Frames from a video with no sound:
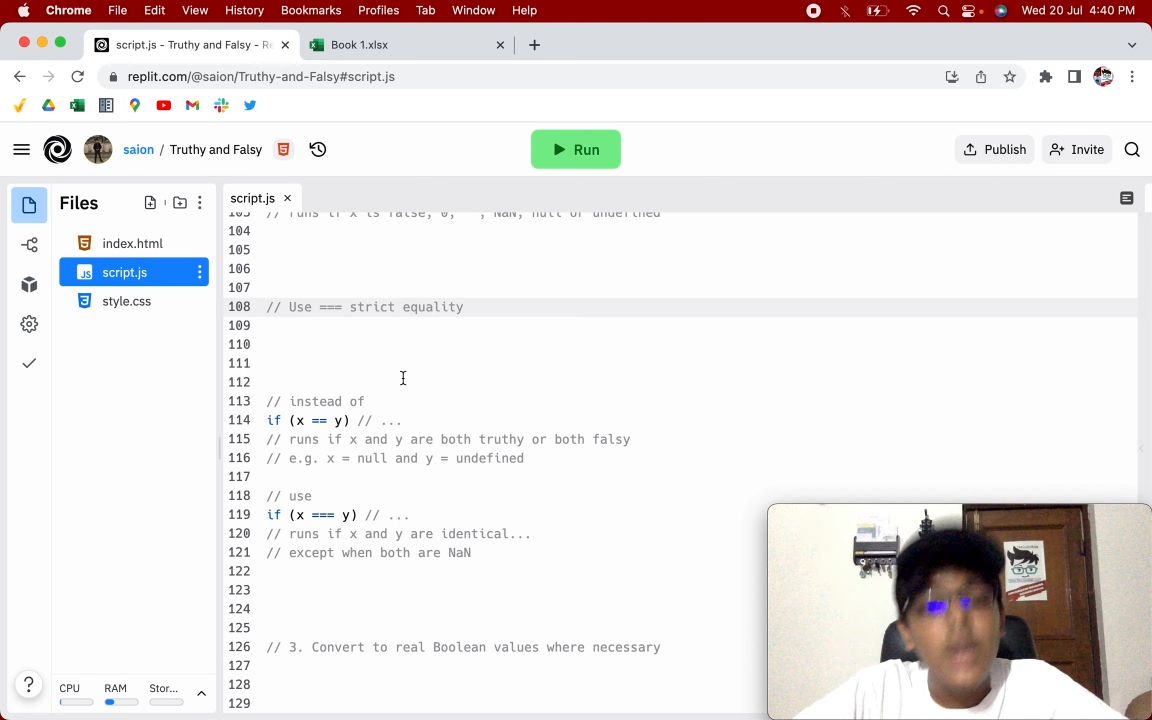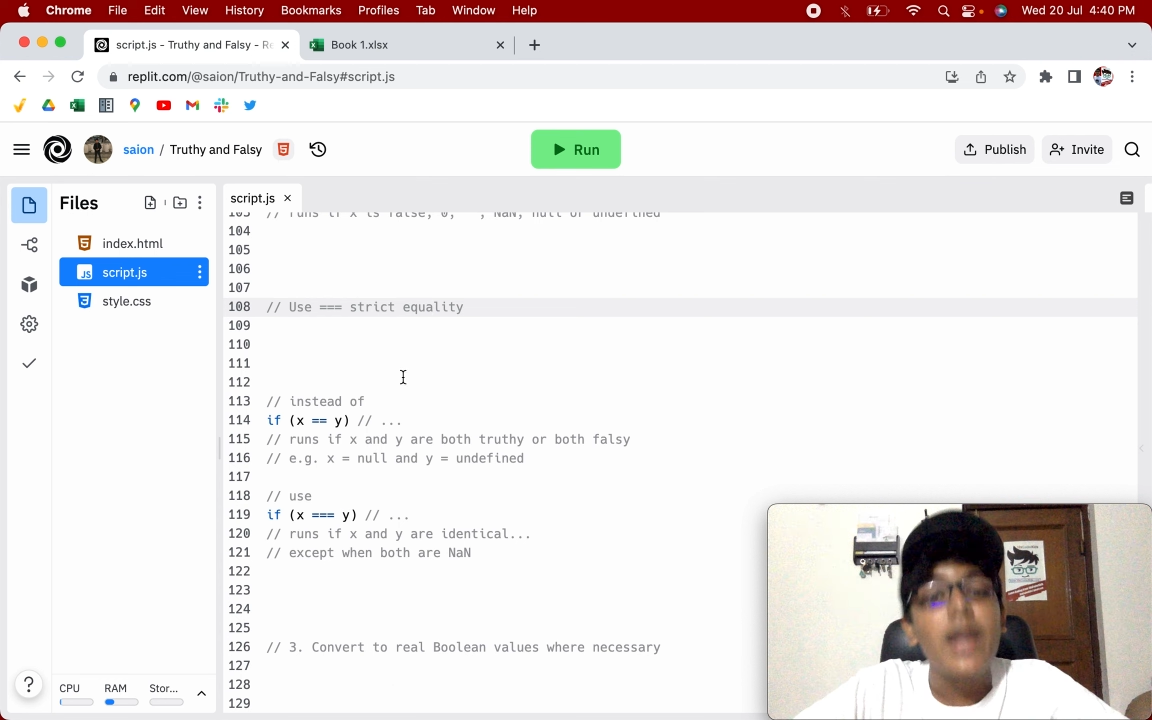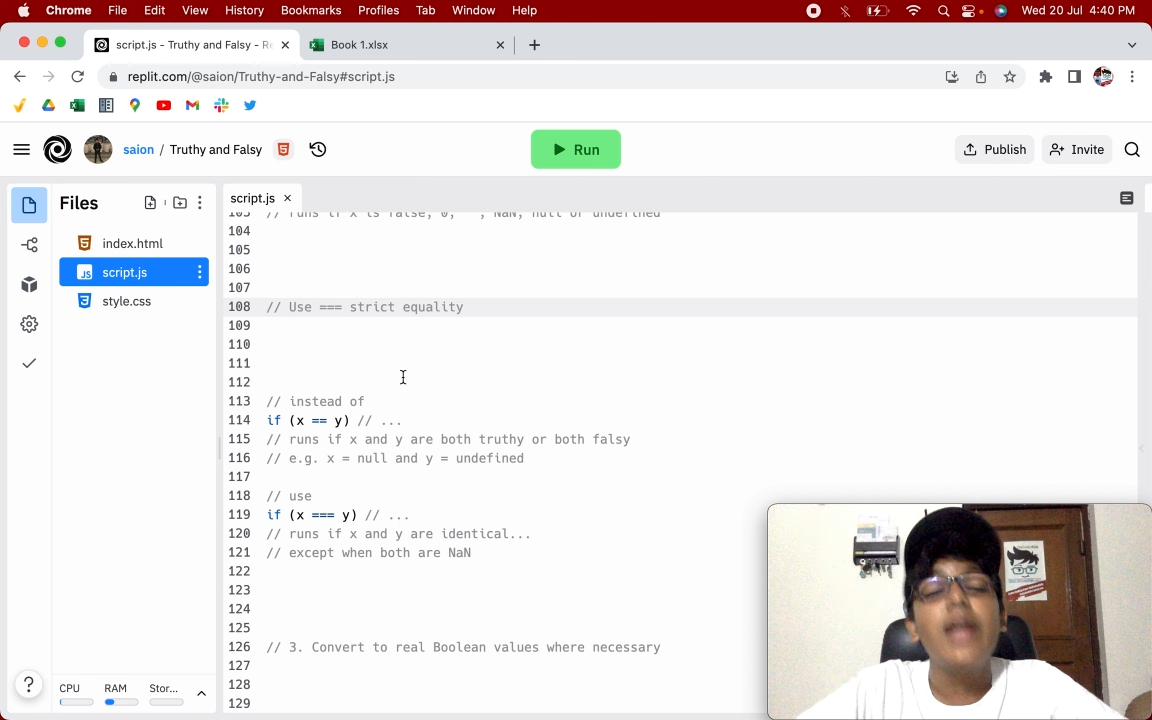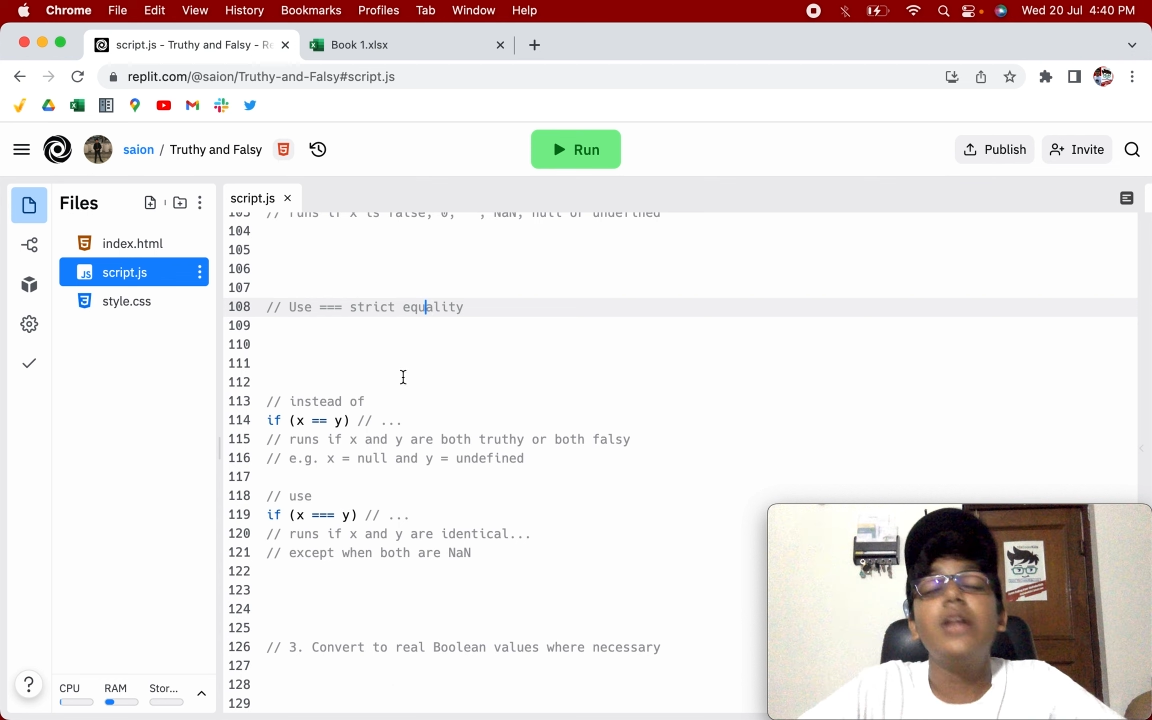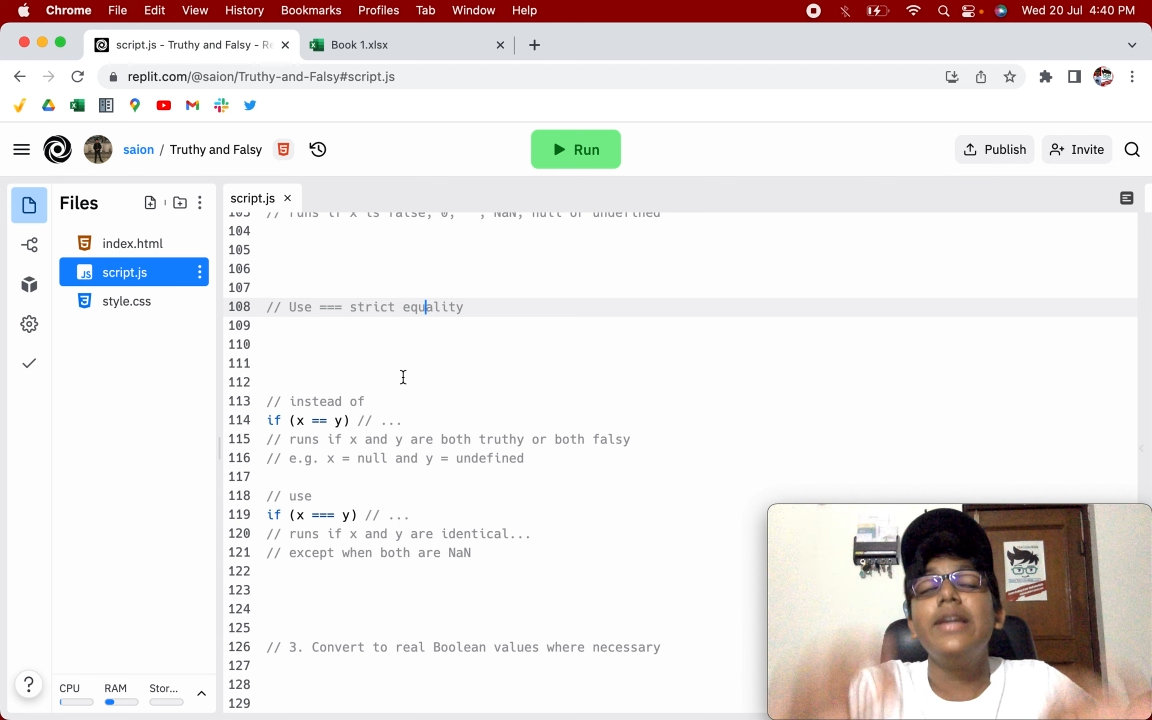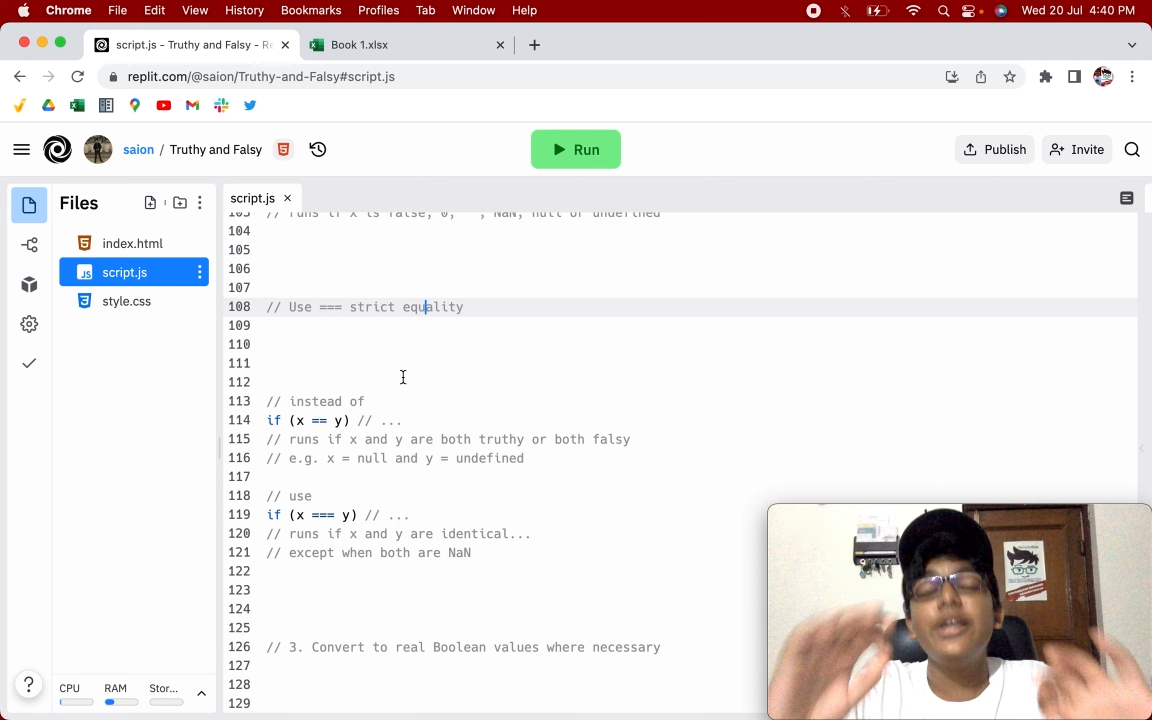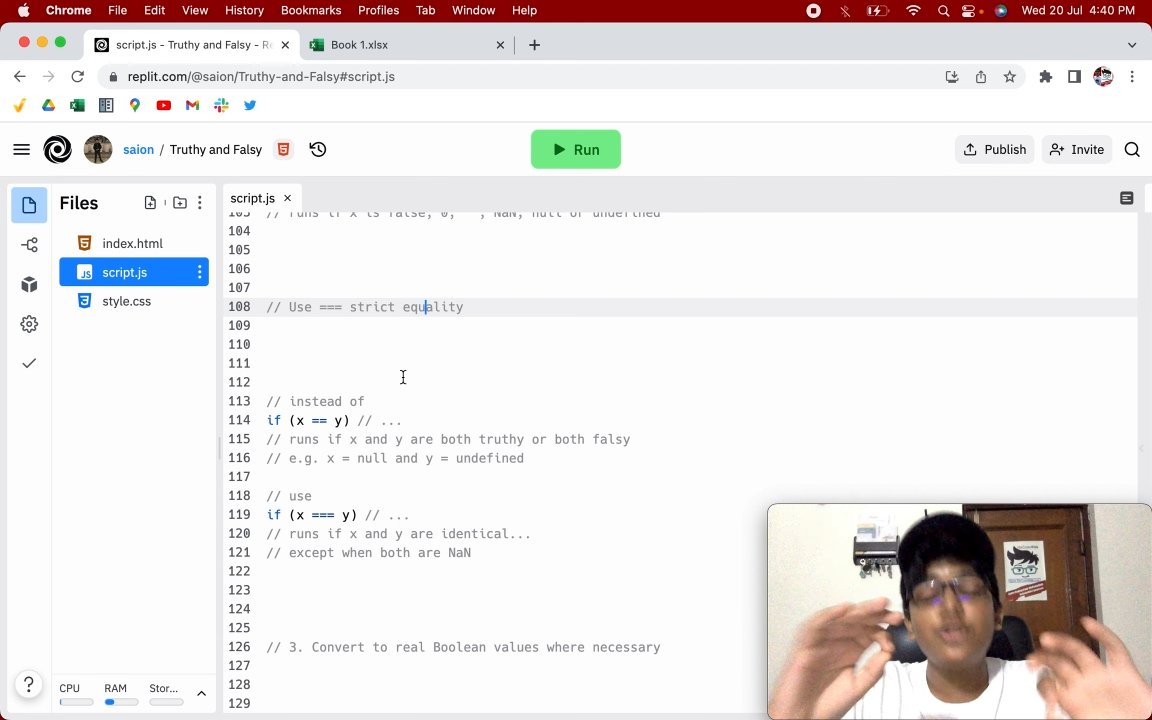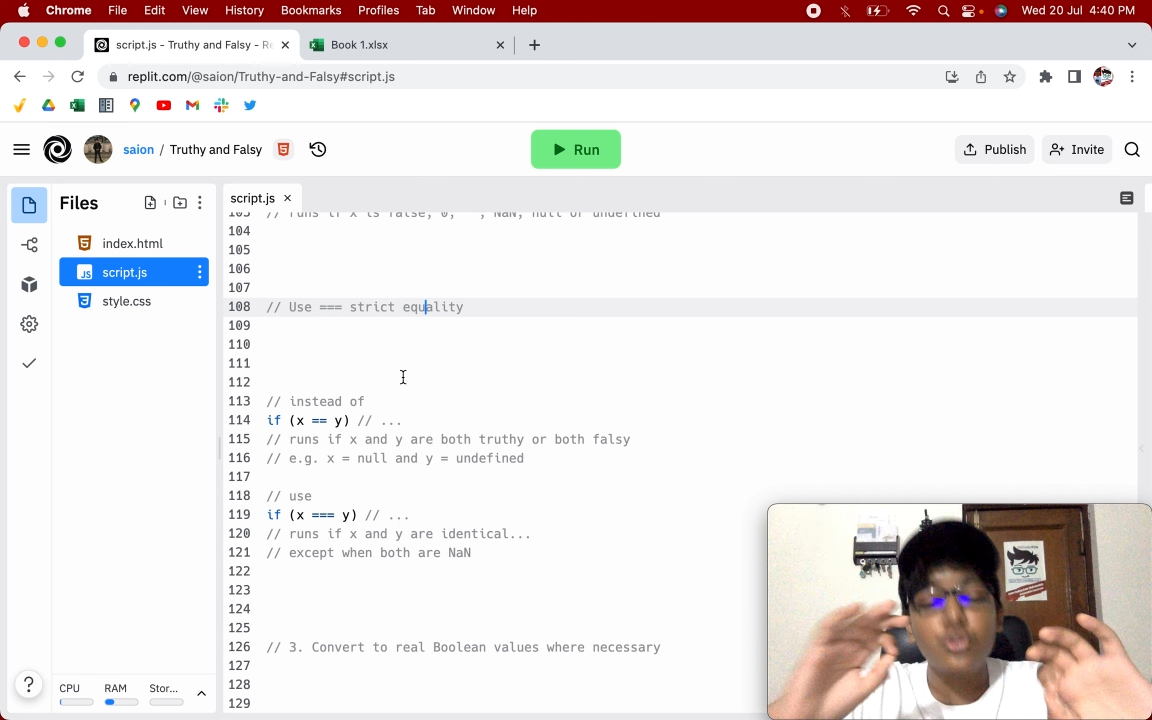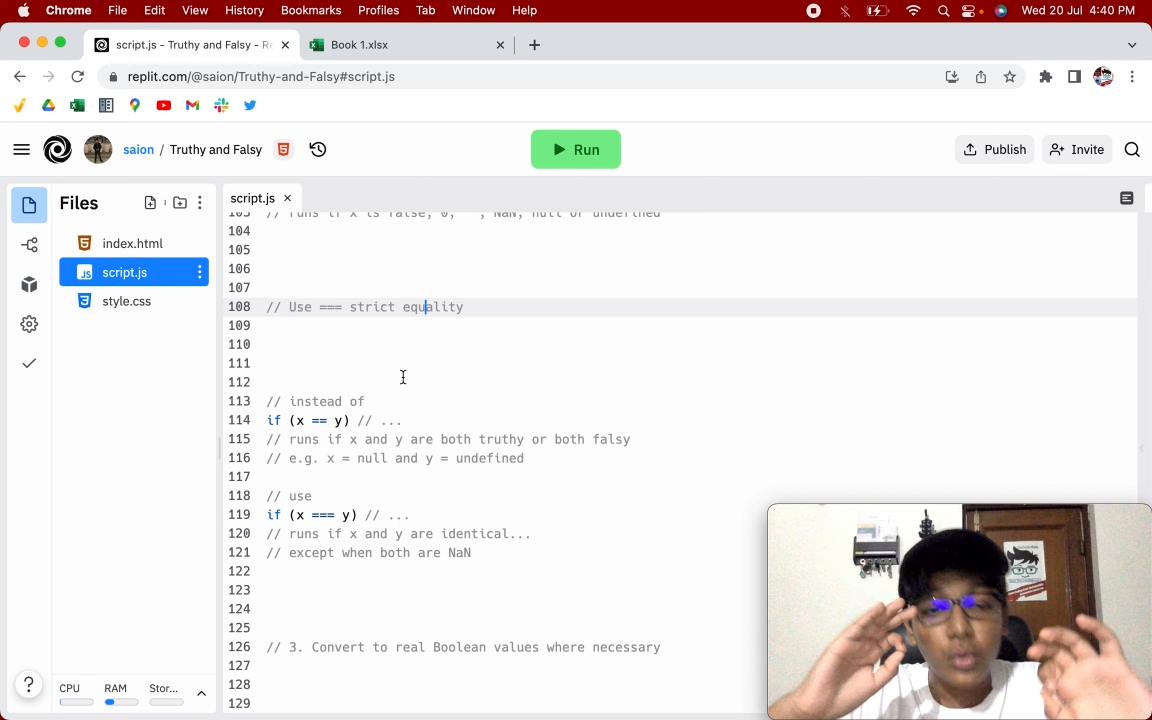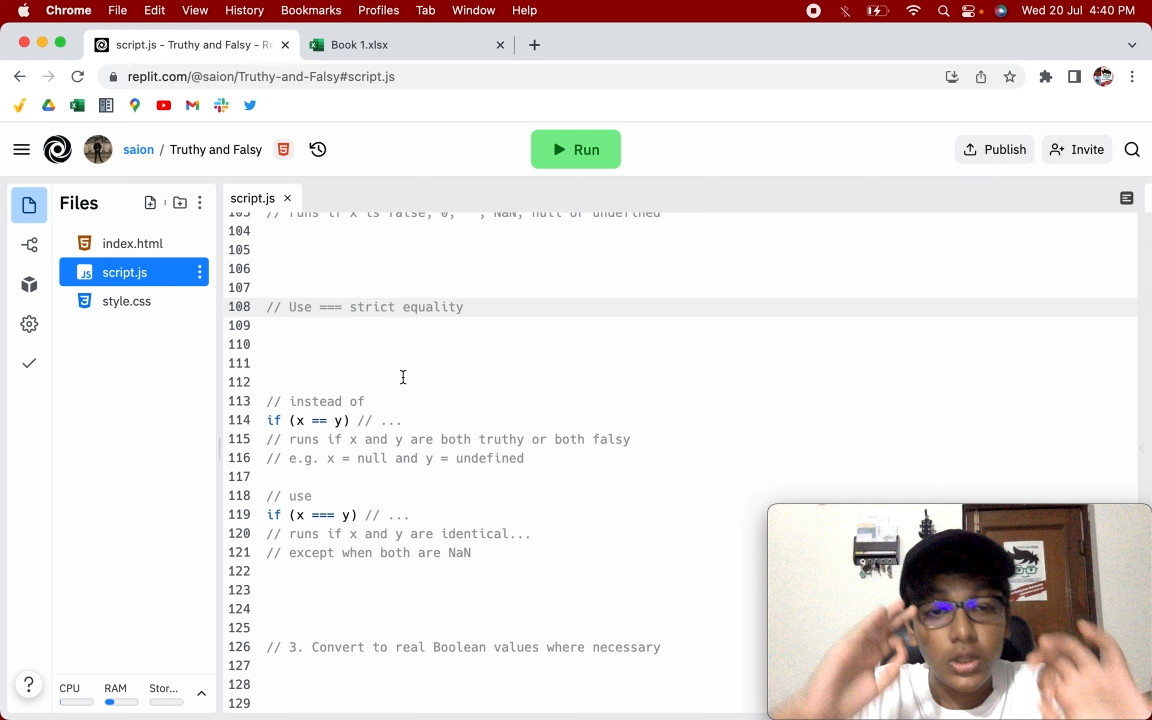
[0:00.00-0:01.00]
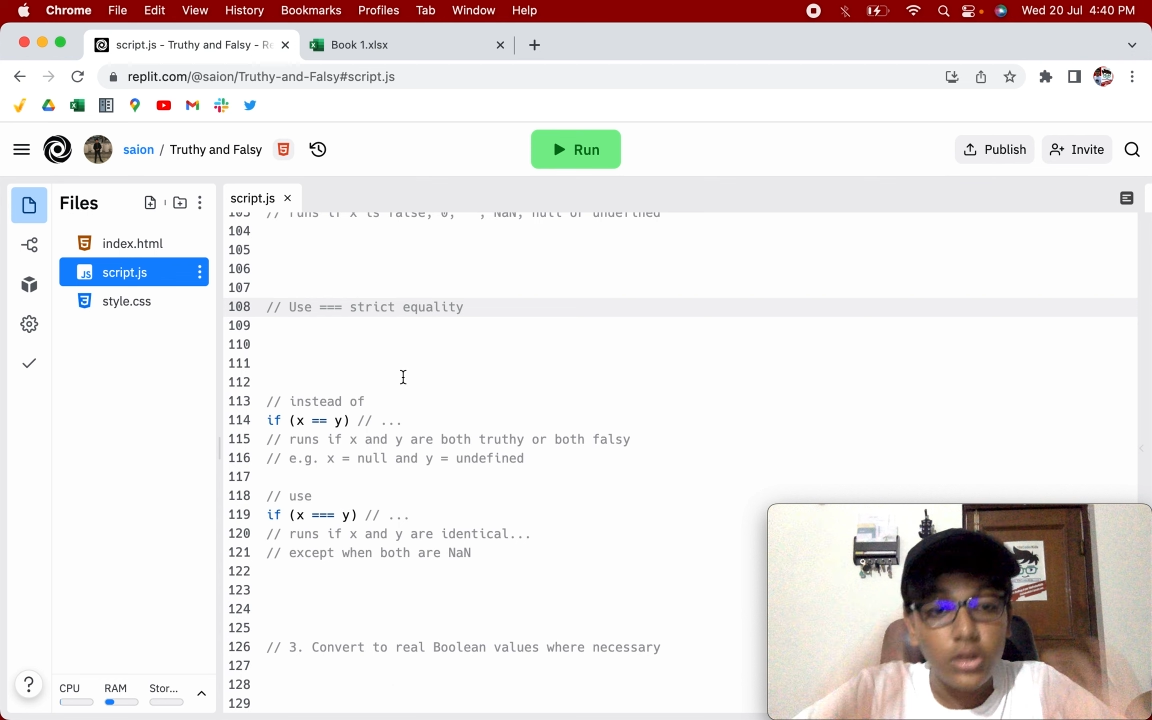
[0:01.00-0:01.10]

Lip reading: It leads to a